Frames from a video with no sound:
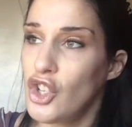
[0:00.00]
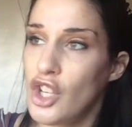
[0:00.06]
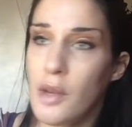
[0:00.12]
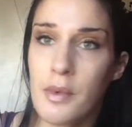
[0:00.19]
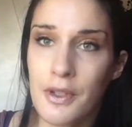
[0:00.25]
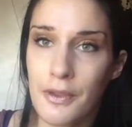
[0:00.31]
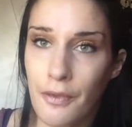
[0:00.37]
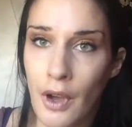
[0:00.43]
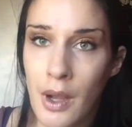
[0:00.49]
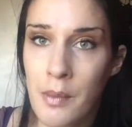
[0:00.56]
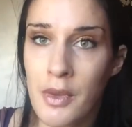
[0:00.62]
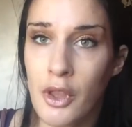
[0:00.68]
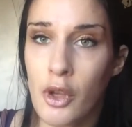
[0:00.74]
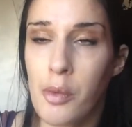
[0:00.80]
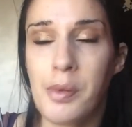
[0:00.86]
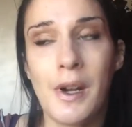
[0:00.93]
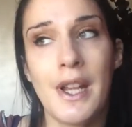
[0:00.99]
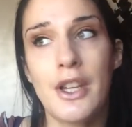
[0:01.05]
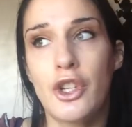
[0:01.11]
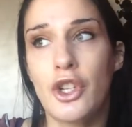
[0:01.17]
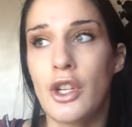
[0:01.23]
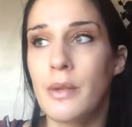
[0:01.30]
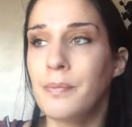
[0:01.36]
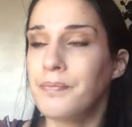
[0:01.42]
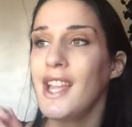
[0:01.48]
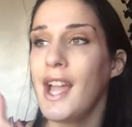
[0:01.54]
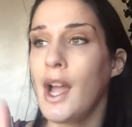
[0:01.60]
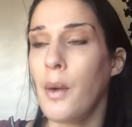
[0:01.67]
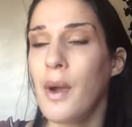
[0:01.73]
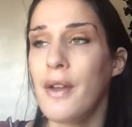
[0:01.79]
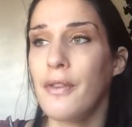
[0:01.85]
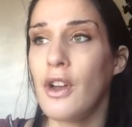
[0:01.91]
She was fine with the operation.
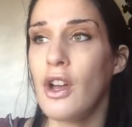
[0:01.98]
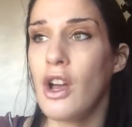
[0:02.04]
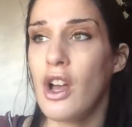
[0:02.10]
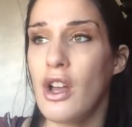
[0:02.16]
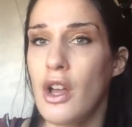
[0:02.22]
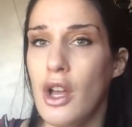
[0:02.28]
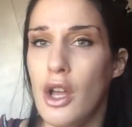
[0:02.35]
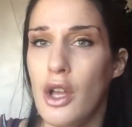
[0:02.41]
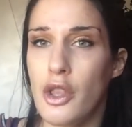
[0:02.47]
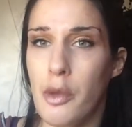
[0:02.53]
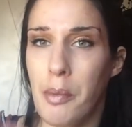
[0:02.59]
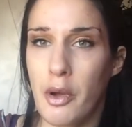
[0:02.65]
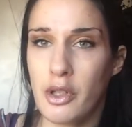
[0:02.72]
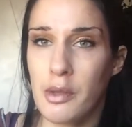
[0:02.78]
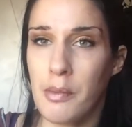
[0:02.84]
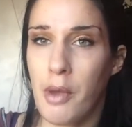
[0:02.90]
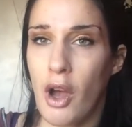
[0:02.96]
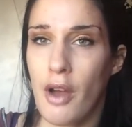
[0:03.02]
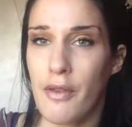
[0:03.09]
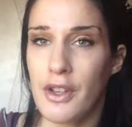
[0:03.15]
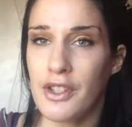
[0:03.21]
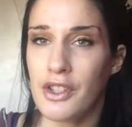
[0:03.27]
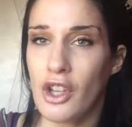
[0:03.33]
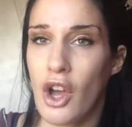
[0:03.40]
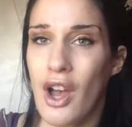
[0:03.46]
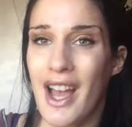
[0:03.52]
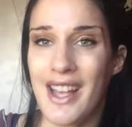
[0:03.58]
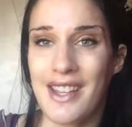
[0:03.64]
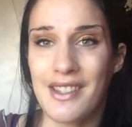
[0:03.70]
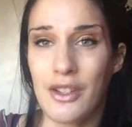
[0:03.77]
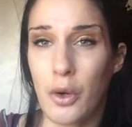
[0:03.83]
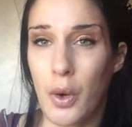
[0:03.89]
However, the bottom part of her scar
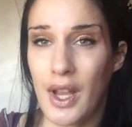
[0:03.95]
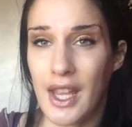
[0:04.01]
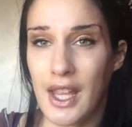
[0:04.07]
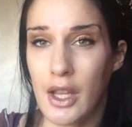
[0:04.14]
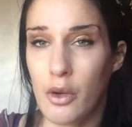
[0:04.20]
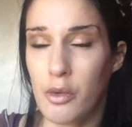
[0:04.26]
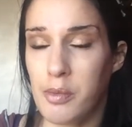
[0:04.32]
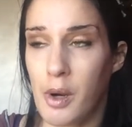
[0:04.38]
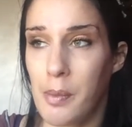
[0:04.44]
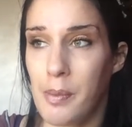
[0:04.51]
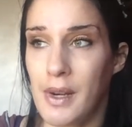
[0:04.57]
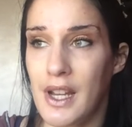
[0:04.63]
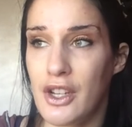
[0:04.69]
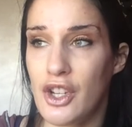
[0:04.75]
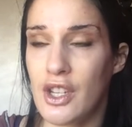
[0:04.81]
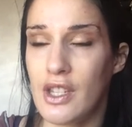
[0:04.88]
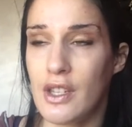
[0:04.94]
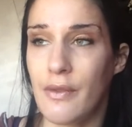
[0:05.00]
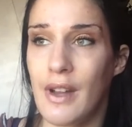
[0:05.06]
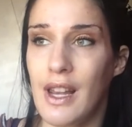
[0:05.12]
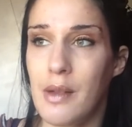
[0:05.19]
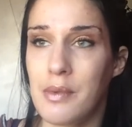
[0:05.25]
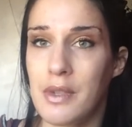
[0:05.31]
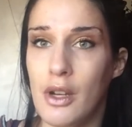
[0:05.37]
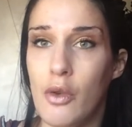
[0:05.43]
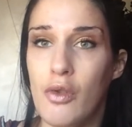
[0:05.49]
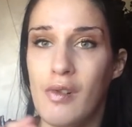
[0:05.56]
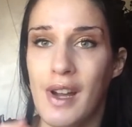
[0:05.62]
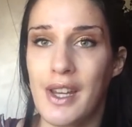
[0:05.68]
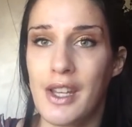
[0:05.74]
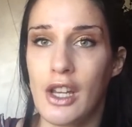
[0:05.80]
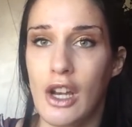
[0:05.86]
hasn't quite healed properly. She's developed a little
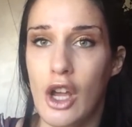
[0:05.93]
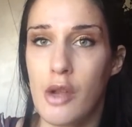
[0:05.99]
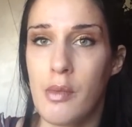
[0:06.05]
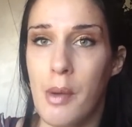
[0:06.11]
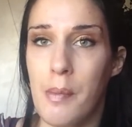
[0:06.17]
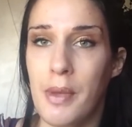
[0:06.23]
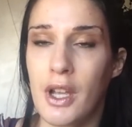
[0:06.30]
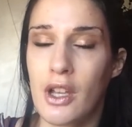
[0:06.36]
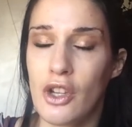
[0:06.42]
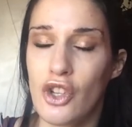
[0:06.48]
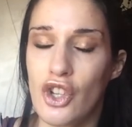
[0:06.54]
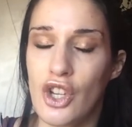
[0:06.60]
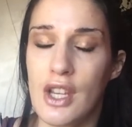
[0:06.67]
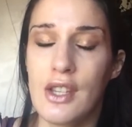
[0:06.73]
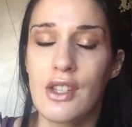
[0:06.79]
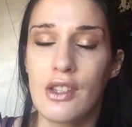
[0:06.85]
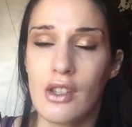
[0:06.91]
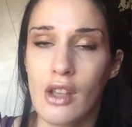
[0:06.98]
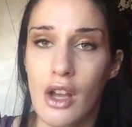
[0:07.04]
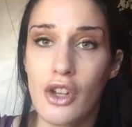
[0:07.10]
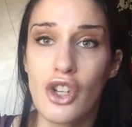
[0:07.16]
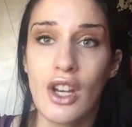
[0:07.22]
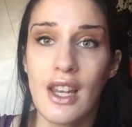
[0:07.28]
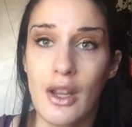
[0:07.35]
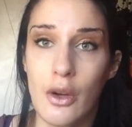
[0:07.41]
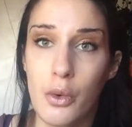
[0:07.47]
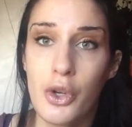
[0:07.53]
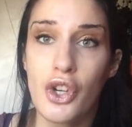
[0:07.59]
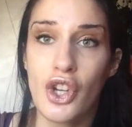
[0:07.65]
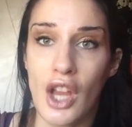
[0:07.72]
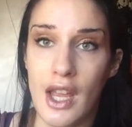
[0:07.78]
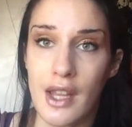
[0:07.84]
granuloma because she's such a little
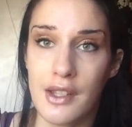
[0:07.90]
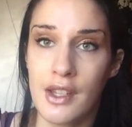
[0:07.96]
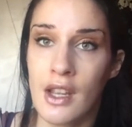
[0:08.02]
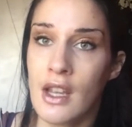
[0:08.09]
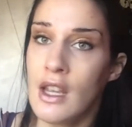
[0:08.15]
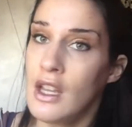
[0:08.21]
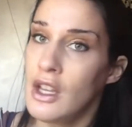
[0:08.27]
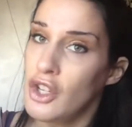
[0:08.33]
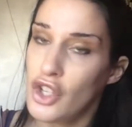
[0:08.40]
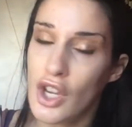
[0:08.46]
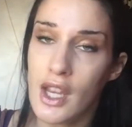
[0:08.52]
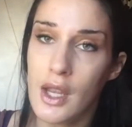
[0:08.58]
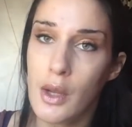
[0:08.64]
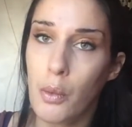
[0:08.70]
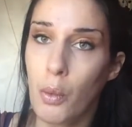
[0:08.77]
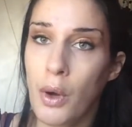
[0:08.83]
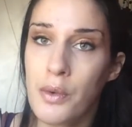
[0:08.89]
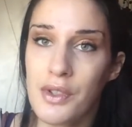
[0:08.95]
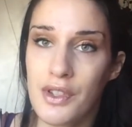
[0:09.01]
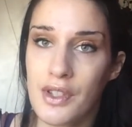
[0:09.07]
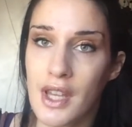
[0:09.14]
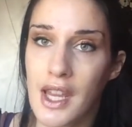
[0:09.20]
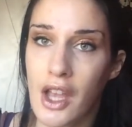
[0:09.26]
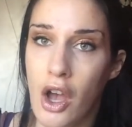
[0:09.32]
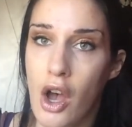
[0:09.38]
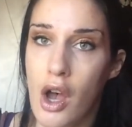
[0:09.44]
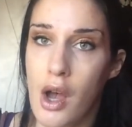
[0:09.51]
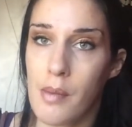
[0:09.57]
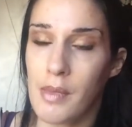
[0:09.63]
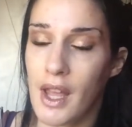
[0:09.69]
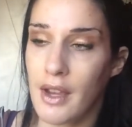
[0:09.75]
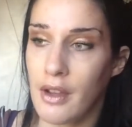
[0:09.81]
shit. She won't stay
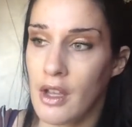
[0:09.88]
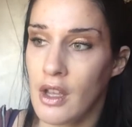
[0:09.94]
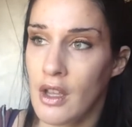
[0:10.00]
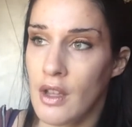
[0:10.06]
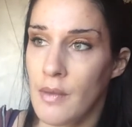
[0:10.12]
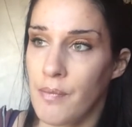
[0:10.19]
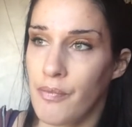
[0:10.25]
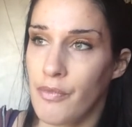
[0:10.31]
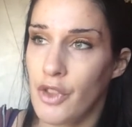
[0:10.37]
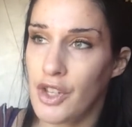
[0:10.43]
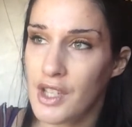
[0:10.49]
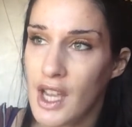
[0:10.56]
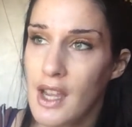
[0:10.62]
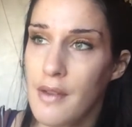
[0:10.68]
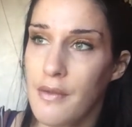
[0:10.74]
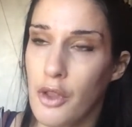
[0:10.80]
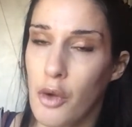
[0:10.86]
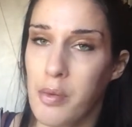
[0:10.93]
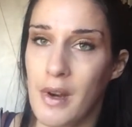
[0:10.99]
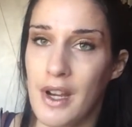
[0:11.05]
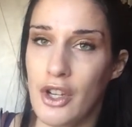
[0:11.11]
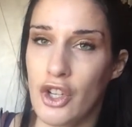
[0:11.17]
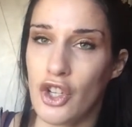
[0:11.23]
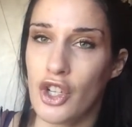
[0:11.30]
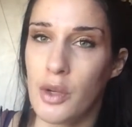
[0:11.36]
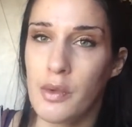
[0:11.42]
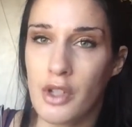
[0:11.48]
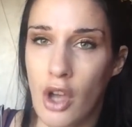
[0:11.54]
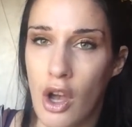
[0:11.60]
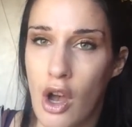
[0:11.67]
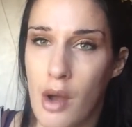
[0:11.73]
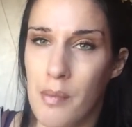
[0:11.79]
calm. Like, the day of the operation, she
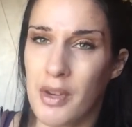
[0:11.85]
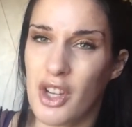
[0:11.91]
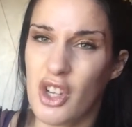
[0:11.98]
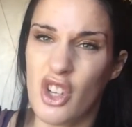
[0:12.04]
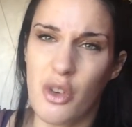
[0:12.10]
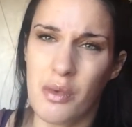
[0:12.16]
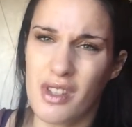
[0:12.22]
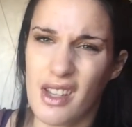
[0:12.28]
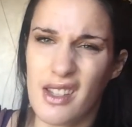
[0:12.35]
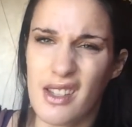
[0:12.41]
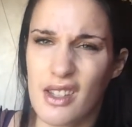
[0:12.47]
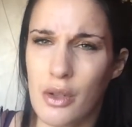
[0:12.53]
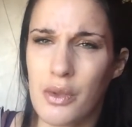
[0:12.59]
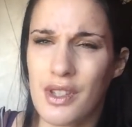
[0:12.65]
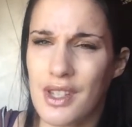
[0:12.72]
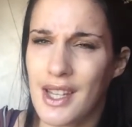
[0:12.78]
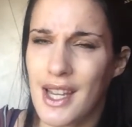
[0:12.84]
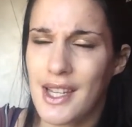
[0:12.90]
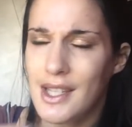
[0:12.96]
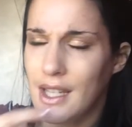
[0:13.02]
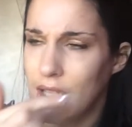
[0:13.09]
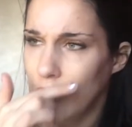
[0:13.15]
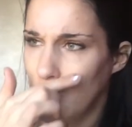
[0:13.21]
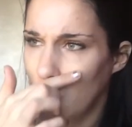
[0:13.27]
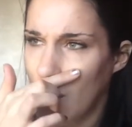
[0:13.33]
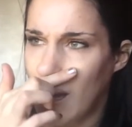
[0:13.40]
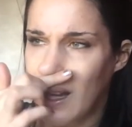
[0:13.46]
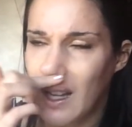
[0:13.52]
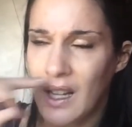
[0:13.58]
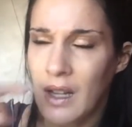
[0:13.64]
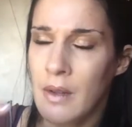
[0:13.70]
was calm because she was, like, still sedated and all that.